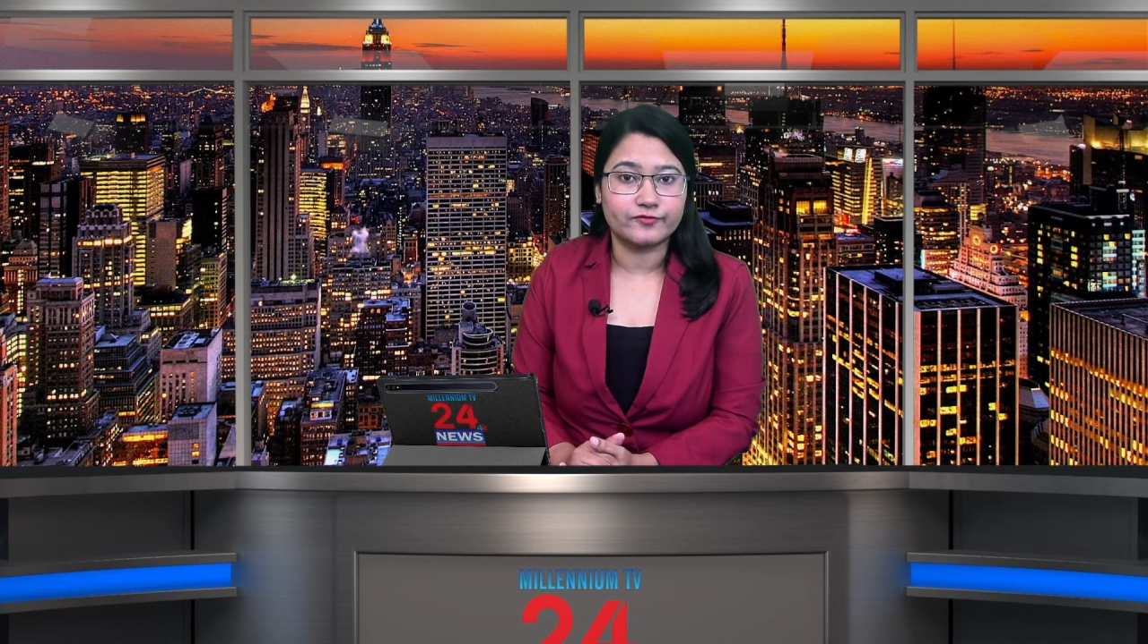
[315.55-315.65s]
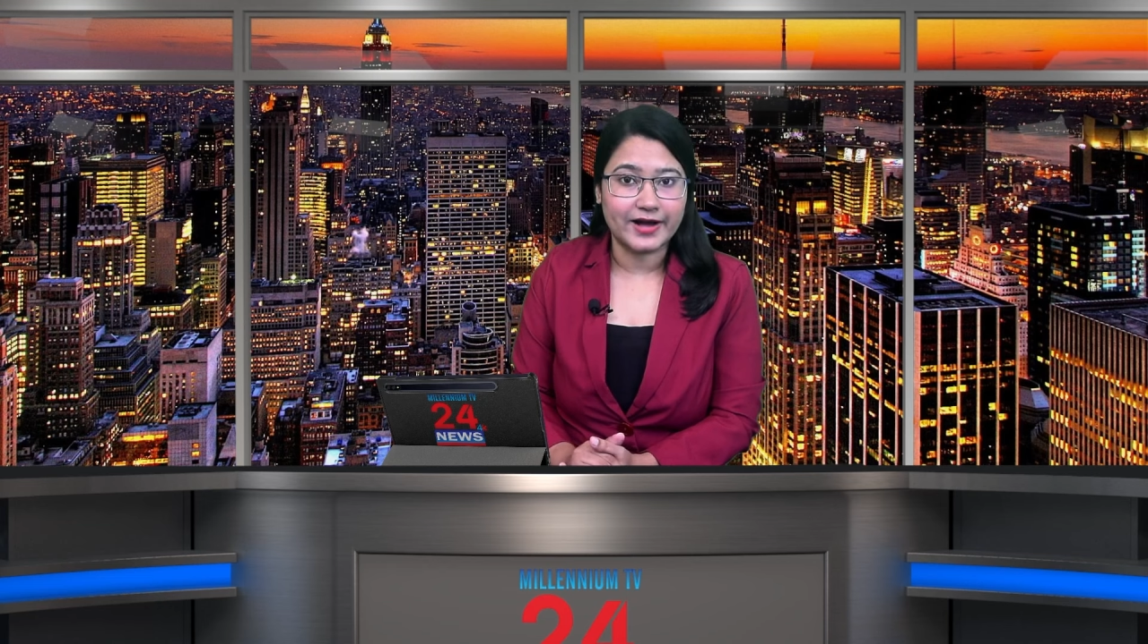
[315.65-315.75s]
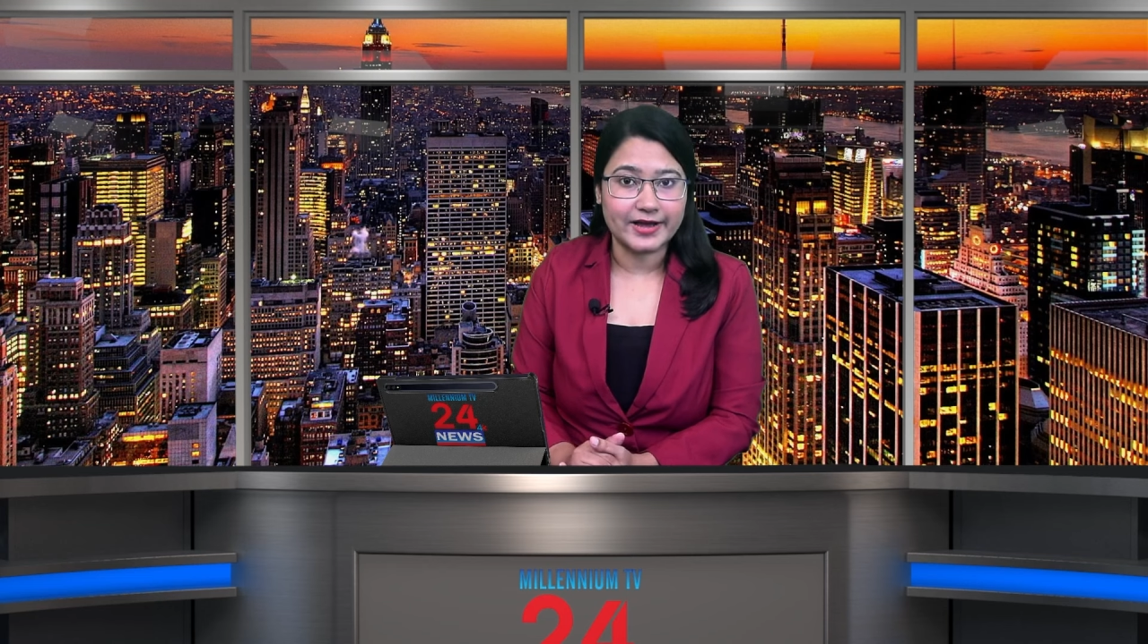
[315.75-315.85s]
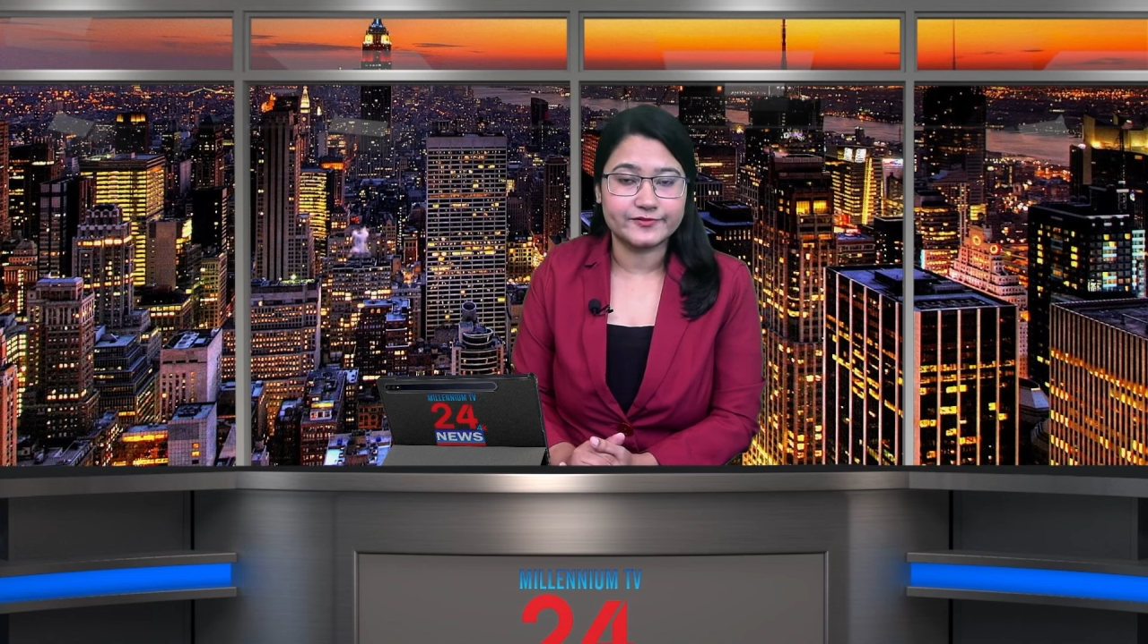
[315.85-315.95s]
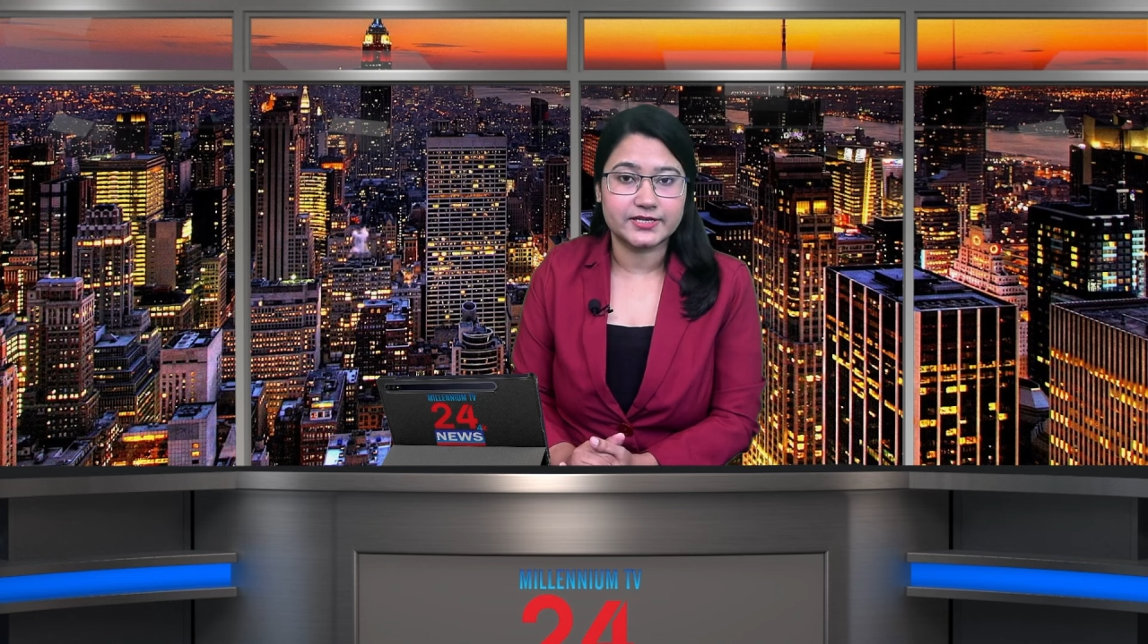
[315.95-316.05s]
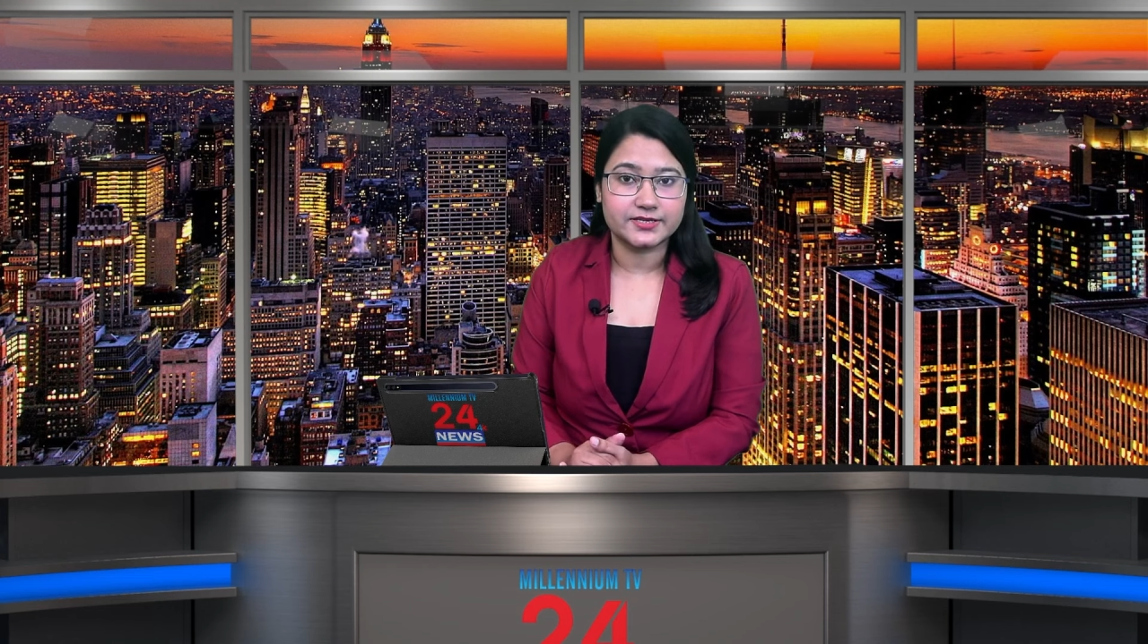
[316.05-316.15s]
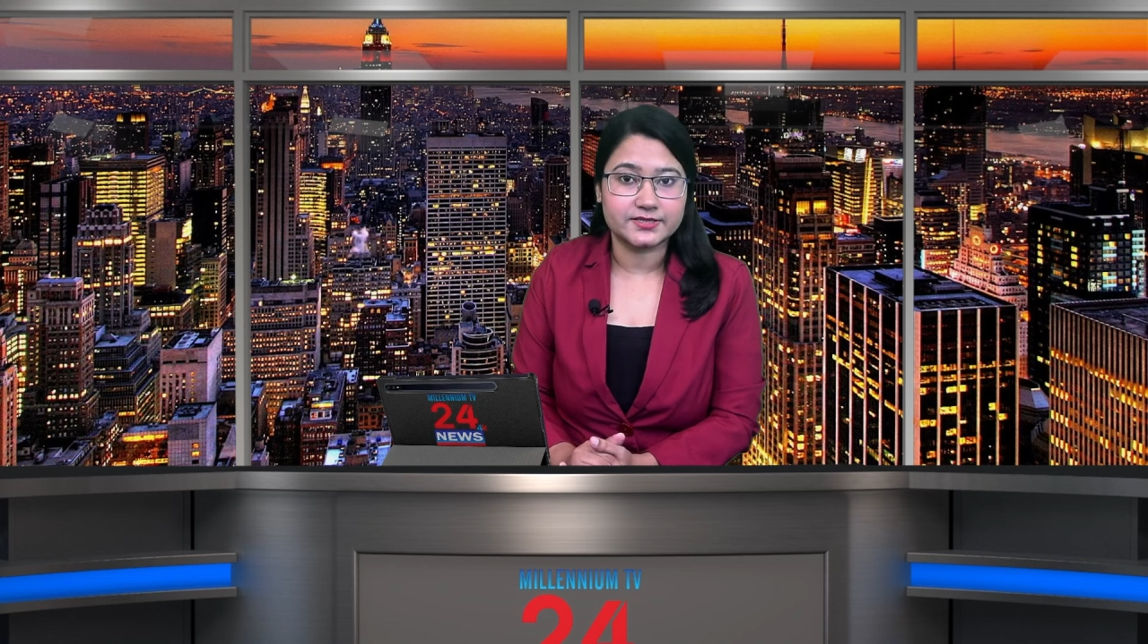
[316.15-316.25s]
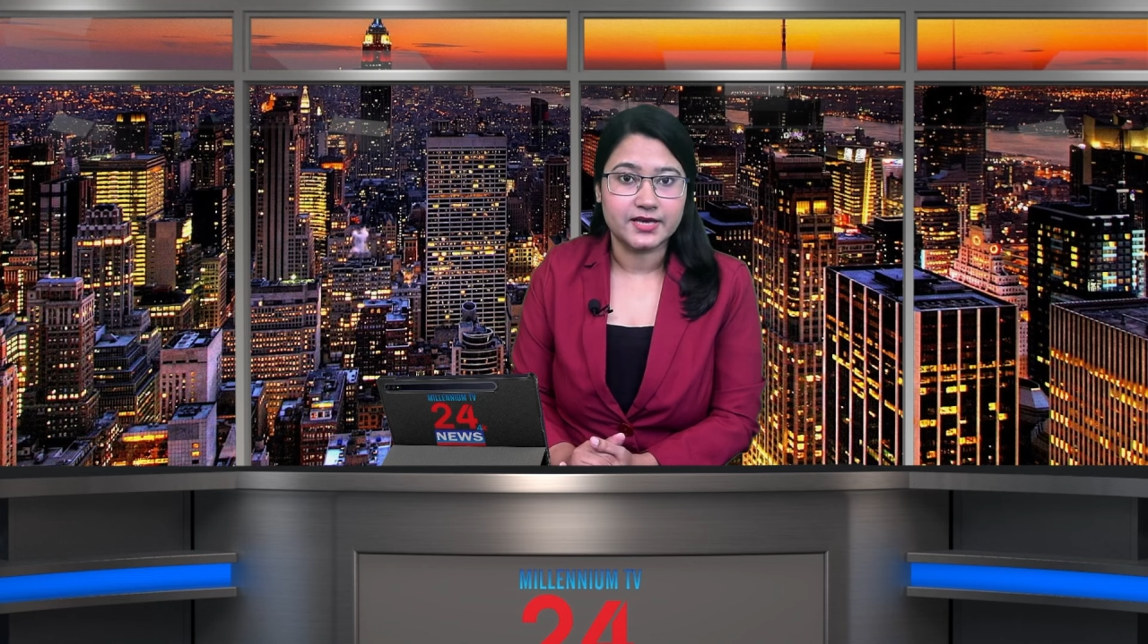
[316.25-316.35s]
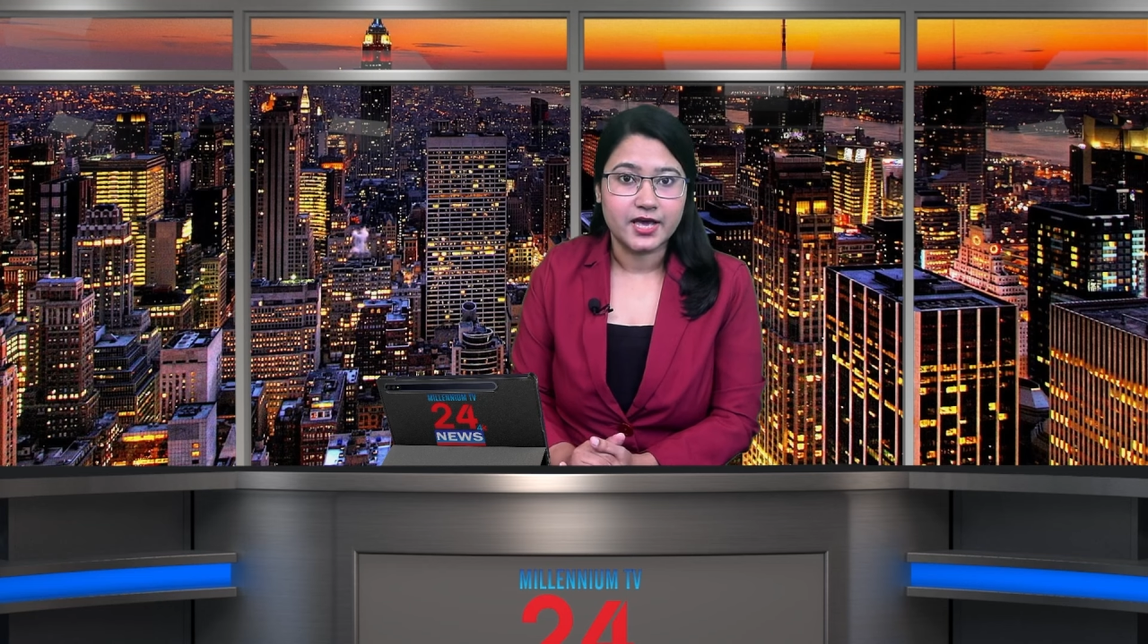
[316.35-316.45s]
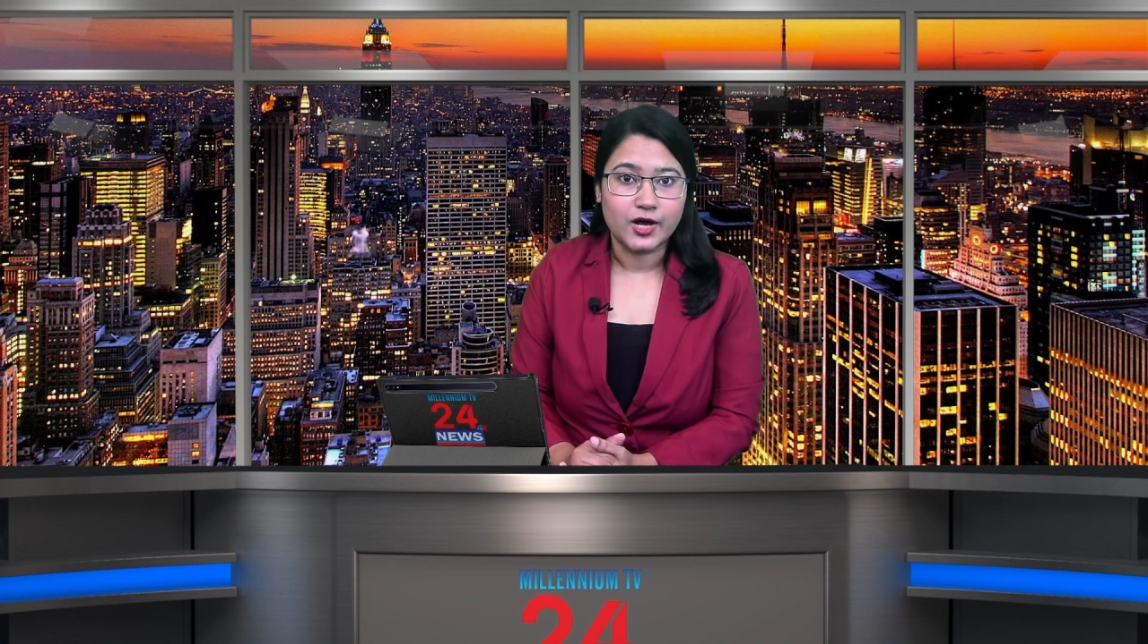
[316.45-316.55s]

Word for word: 5 days.